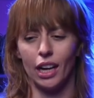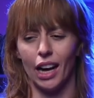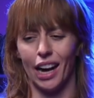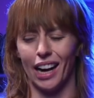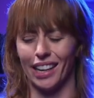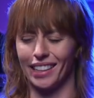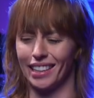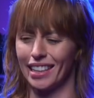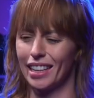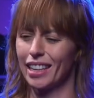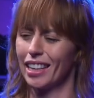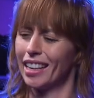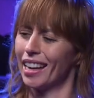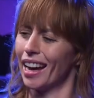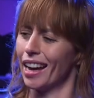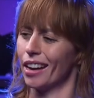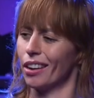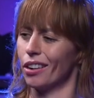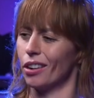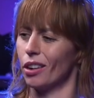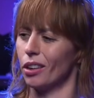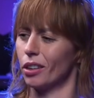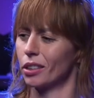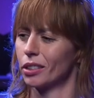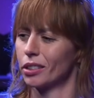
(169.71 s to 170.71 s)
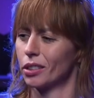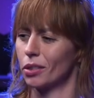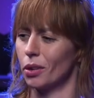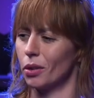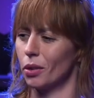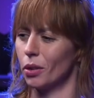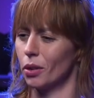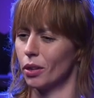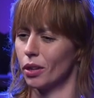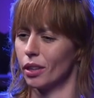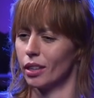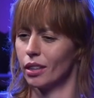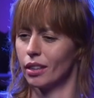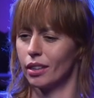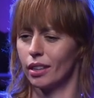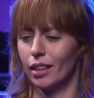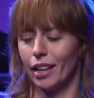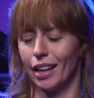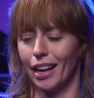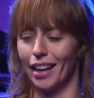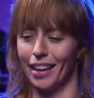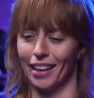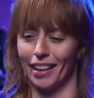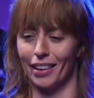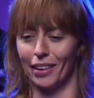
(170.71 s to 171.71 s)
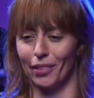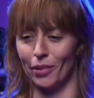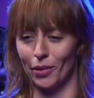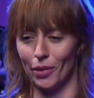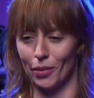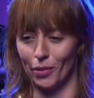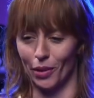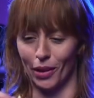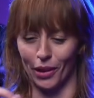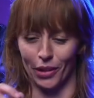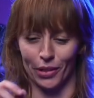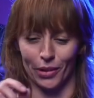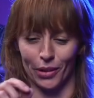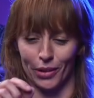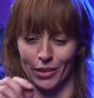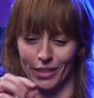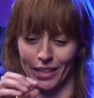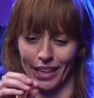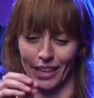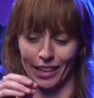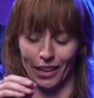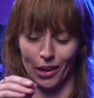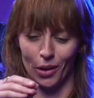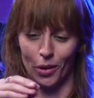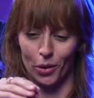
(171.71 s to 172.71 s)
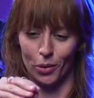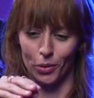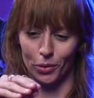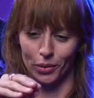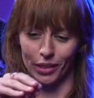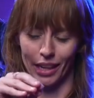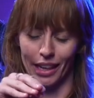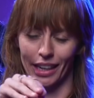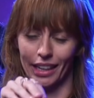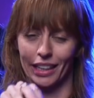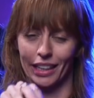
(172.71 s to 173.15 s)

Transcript: I think it had an aux cord, with one of those old,